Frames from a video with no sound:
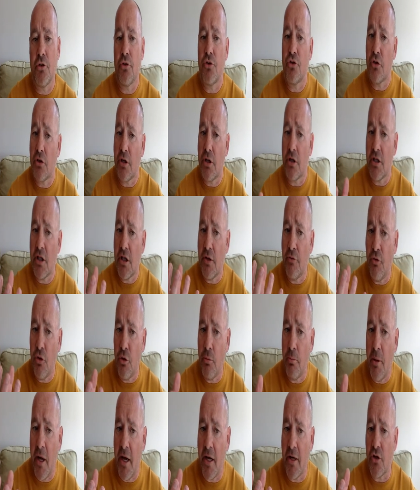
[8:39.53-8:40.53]
to do is I'm going to give
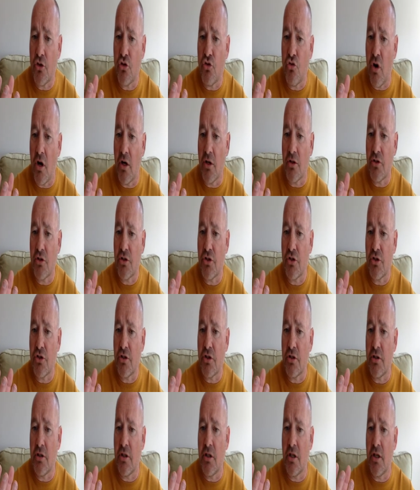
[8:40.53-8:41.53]
you a bag of
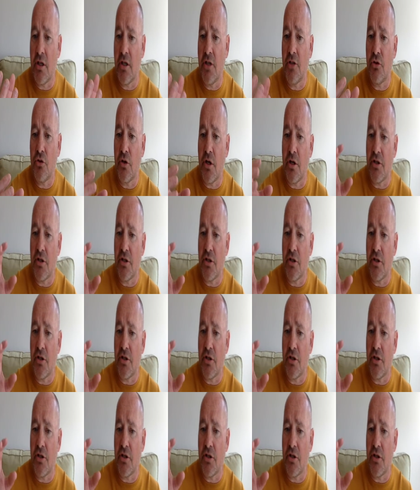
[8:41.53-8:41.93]
drugs, yeah, and you're